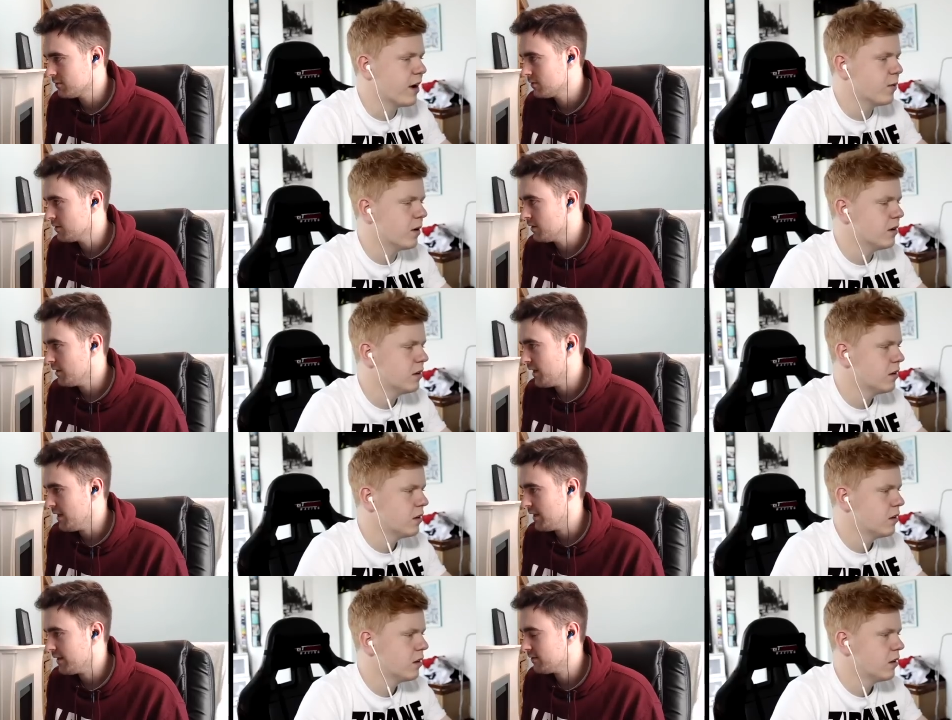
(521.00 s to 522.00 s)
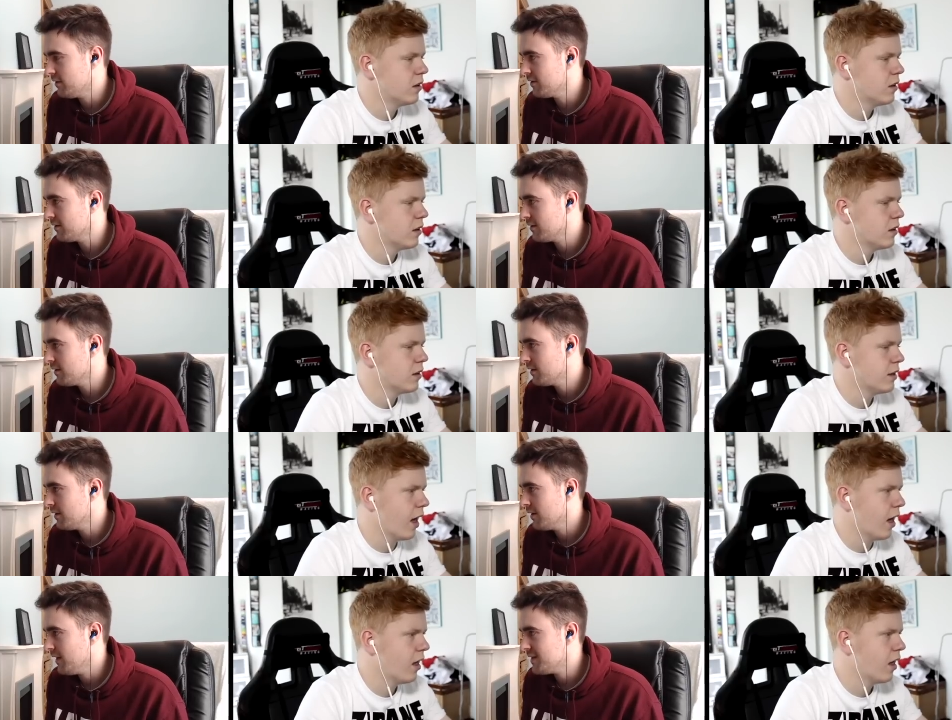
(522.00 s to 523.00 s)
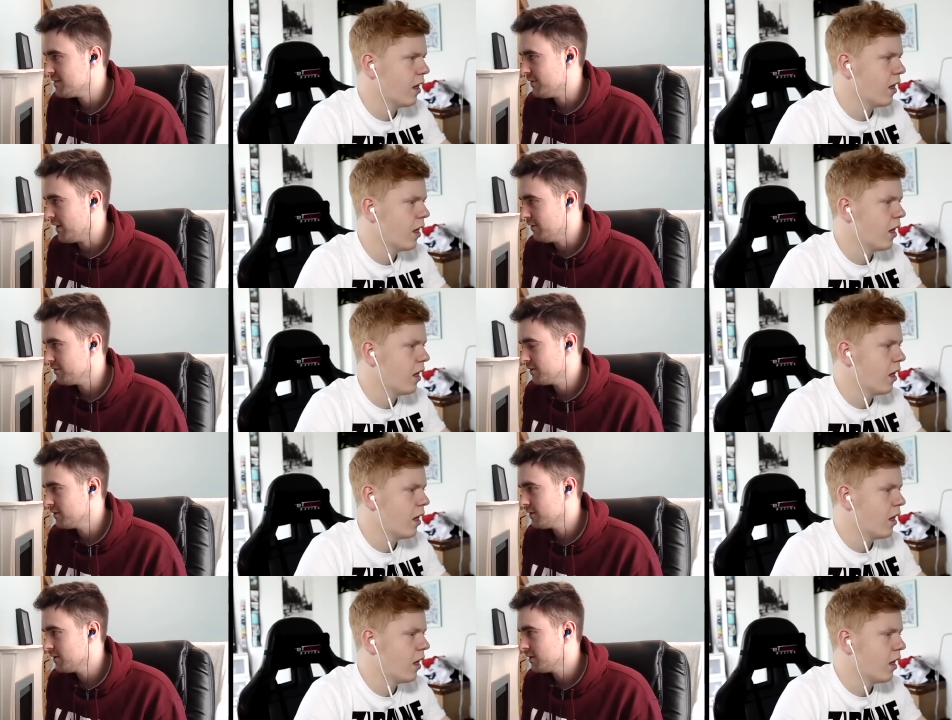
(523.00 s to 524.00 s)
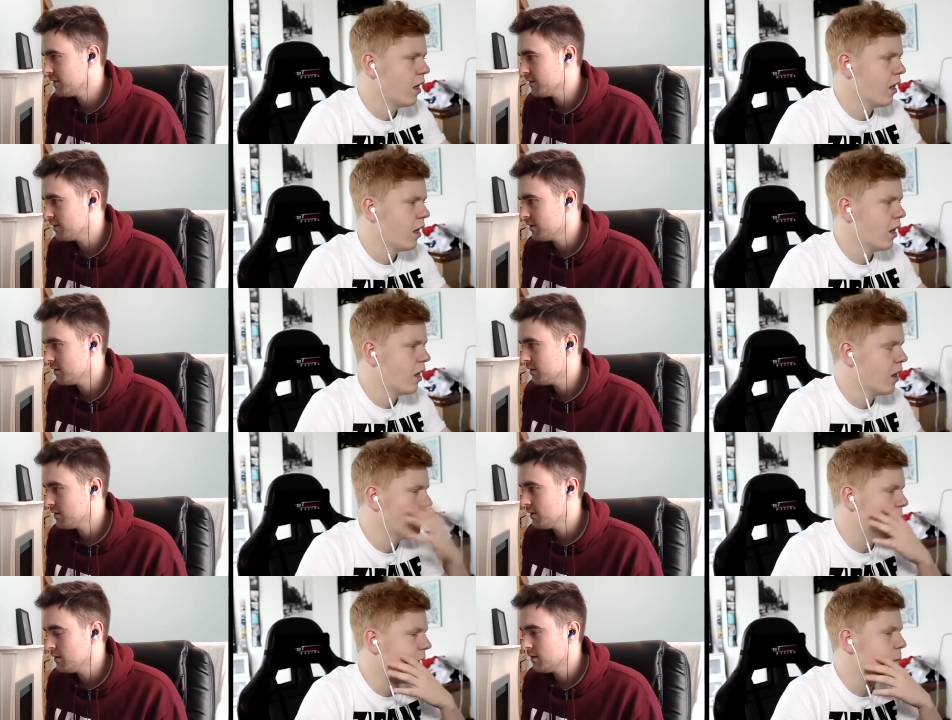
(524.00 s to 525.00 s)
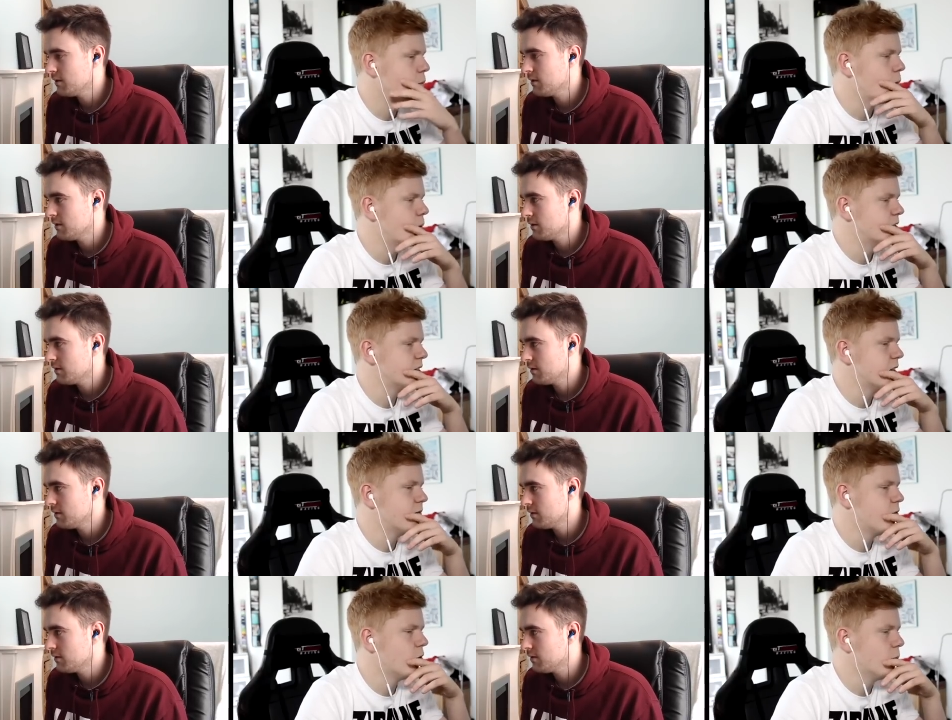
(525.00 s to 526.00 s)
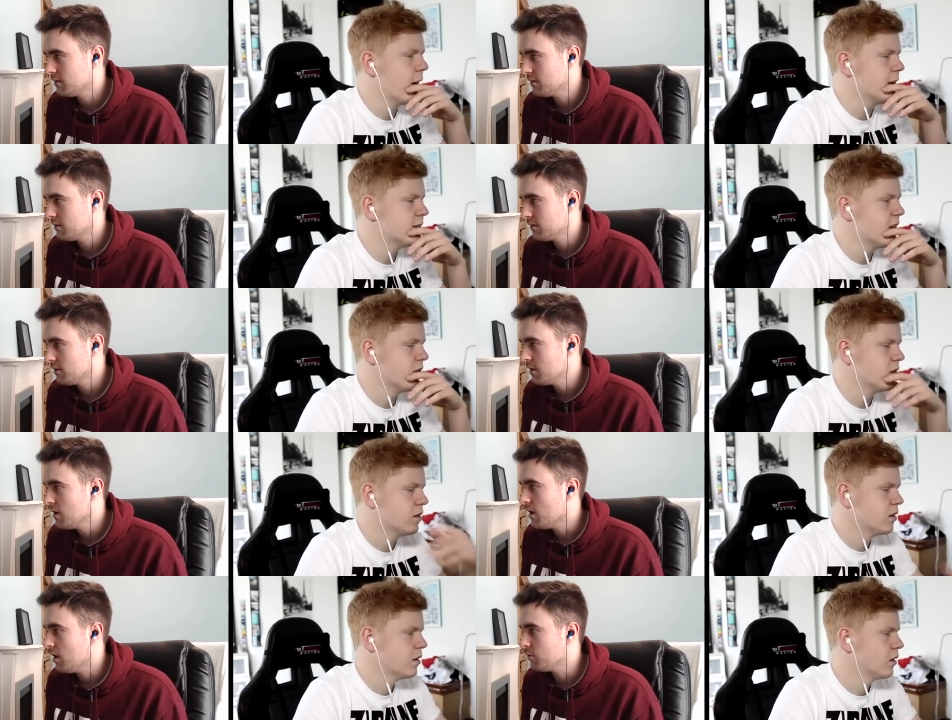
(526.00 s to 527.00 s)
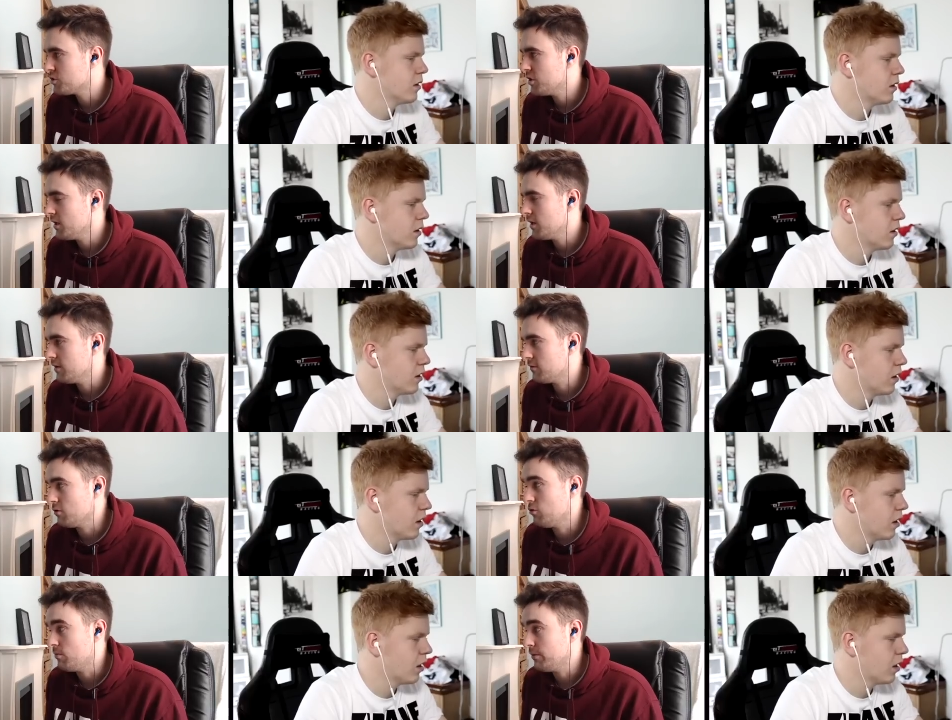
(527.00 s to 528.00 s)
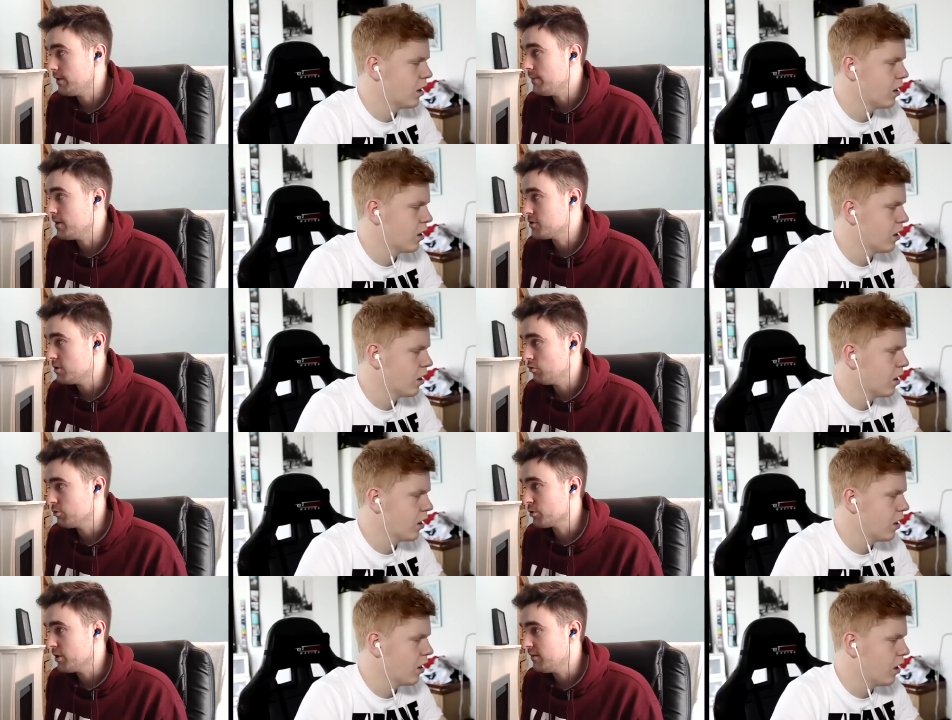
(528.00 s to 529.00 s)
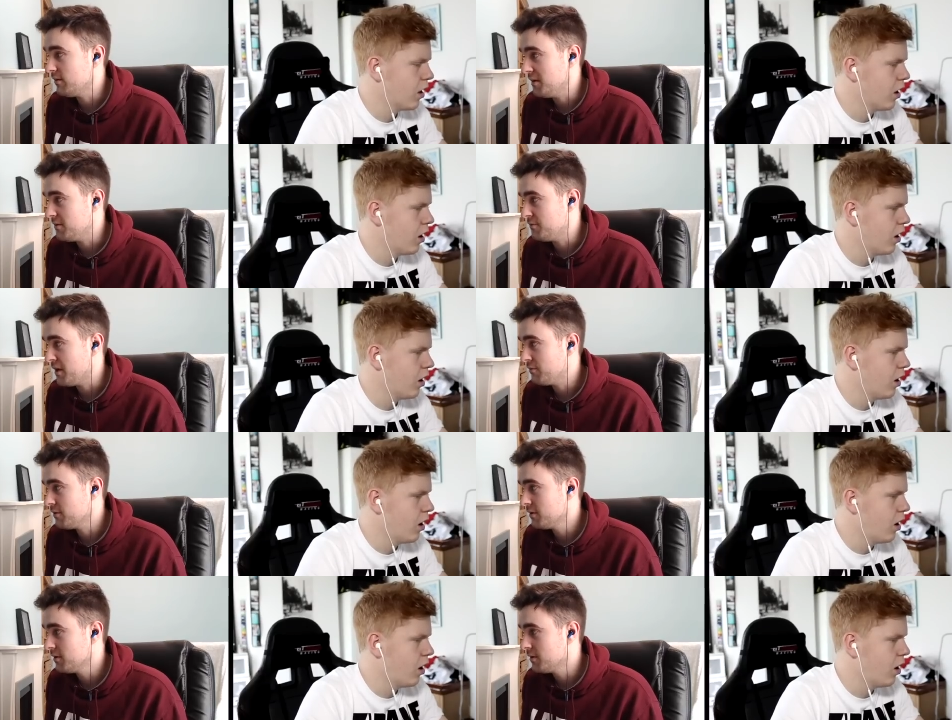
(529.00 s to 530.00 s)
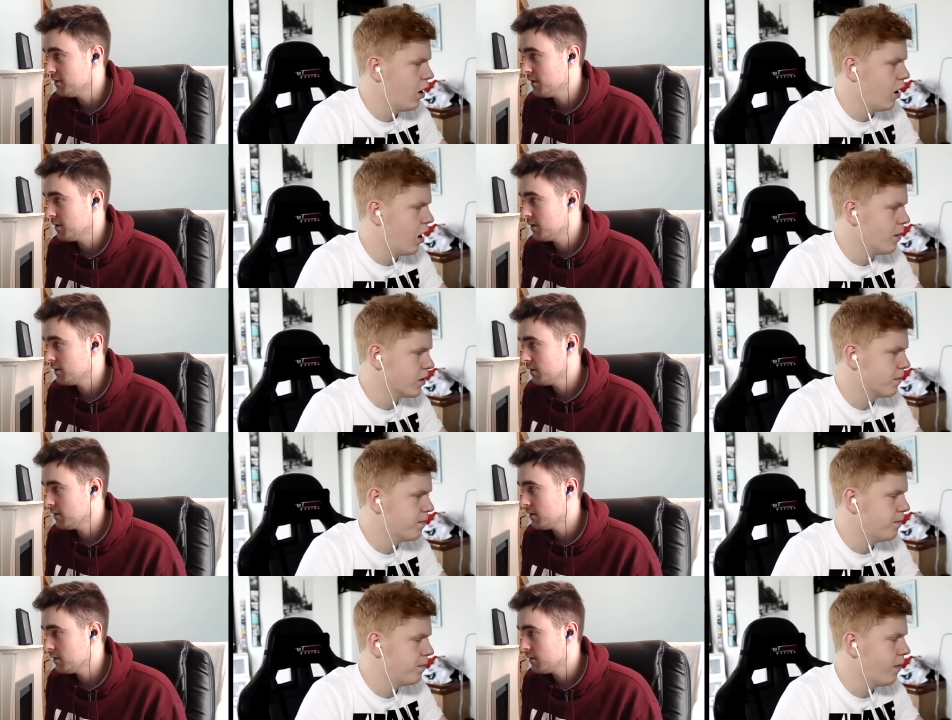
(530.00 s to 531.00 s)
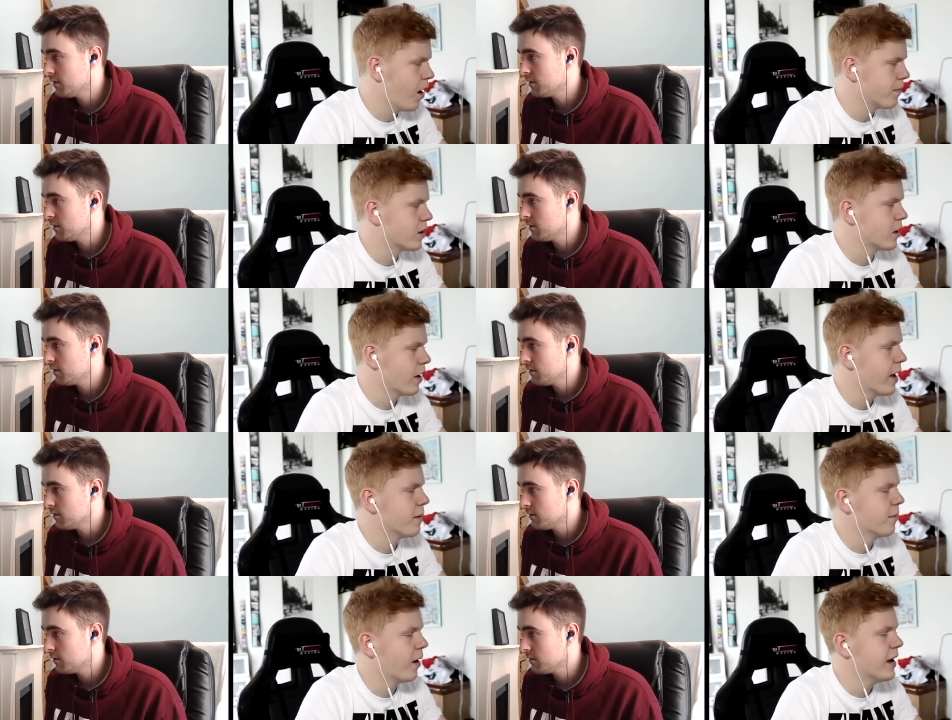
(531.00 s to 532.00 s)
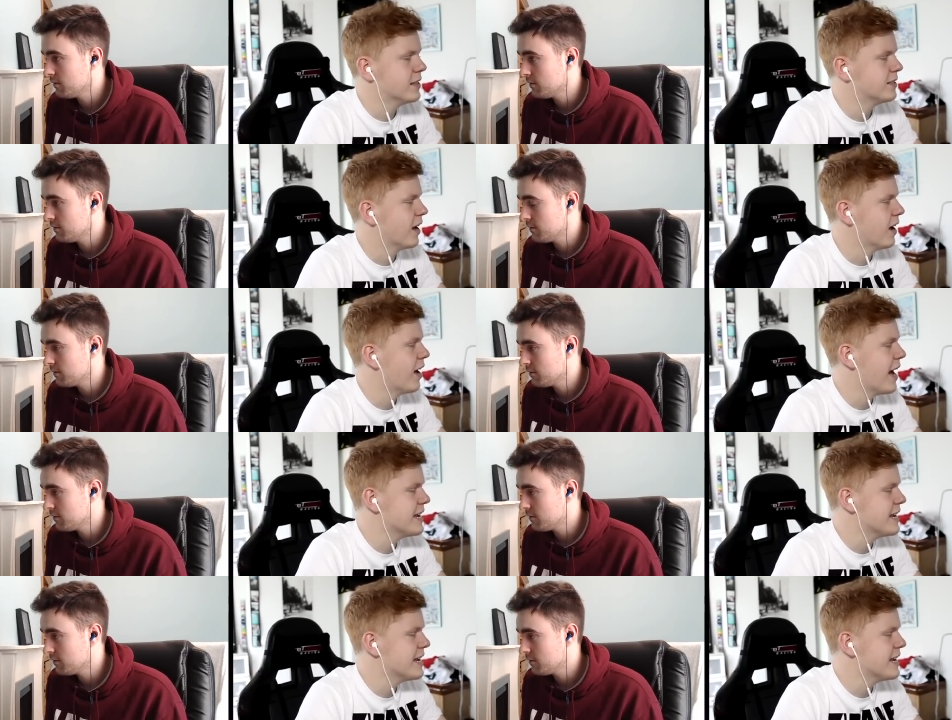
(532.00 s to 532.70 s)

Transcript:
Speaker 1: rated one? Alexi. Yeah. 85. How, what one's his in form? 87.
Speaker 2: Oh shit! I don't know about them. I just know it was upgraded to 85.
Speaker 1: I'm gonna, I'm gonna go ahead and buy his uh,